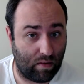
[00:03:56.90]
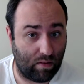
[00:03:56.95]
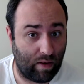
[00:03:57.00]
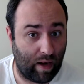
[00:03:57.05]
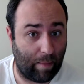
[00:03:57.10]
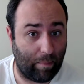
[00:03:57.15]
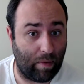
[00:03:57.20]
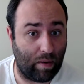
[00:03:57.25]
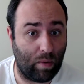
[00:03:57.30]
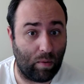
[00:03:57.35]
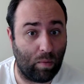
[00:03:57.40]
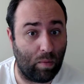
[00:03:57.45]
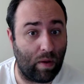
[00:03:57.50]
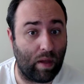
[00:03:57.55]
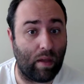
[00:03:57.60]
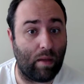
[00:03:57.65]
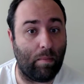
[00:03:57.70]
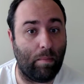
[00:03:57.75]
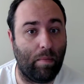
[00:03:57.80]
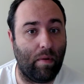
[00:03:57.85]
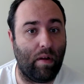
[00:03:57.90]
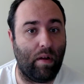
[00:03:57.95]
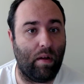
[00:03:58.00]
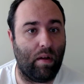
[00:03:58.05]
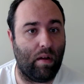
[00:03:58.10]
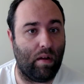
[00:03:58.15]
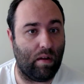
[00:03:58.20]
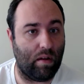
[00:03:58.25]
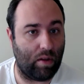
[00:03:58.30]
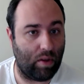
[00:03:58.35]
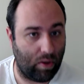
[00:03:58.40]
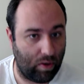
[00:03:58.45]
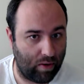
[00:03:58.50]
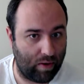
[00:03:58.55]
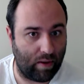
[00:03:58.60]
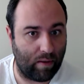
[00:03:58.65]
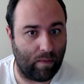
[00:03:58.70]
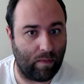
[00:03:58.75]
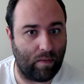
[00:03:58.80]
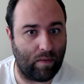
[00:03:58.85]
crap in a week, but
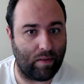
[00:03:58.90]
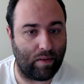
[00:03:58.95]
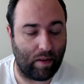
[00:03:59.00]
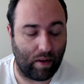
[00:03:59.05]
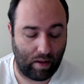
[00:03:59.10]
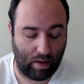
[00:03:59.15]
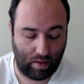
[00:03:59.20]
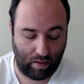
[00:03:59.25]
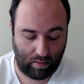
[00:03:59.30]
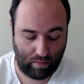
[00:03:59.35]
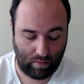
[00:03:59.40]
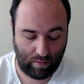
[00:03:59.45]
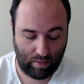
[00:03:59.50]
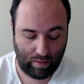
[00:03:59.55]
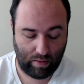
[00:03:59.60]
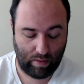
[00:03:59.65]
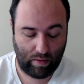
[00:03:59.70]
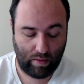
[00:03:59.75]
kudos to y'all.